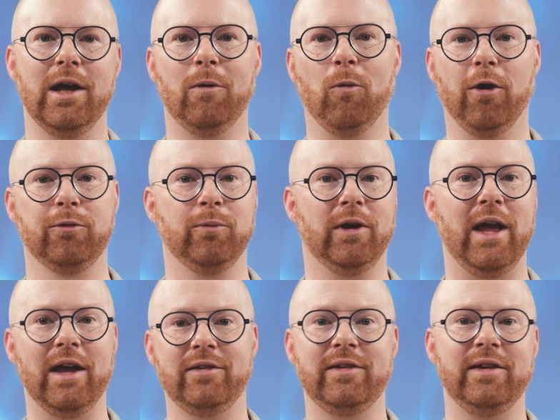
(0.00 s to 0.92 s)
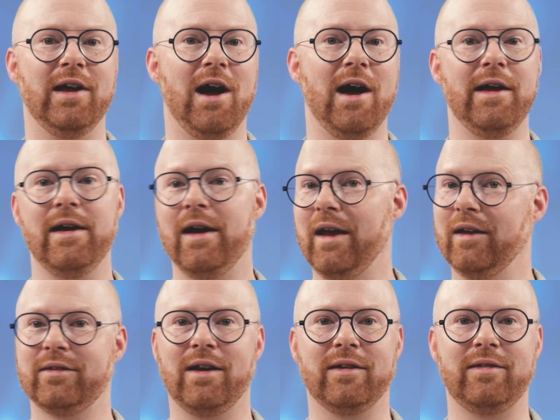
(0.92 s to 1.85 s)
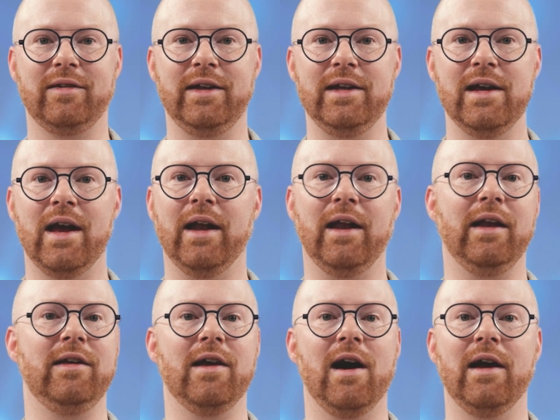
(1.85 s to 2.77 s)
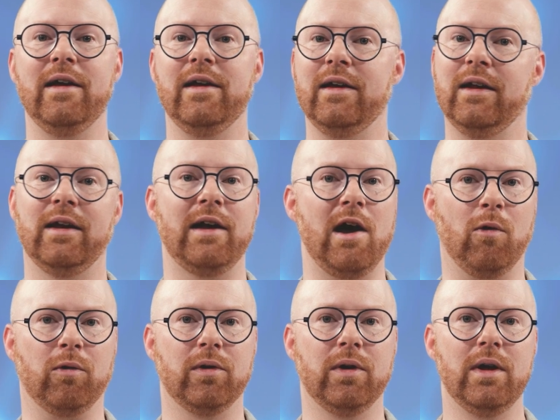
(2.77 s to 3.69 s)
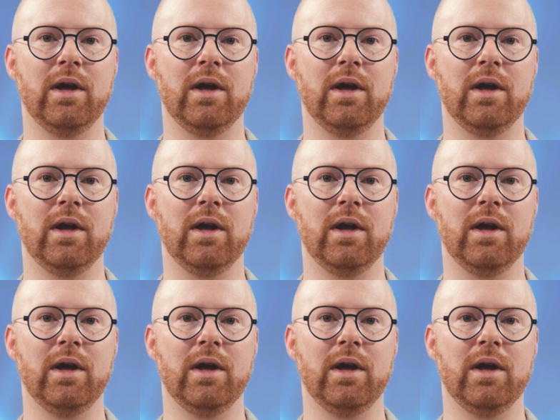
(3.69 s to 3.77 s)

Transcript: It works with SDI, SRT and NDI in and out,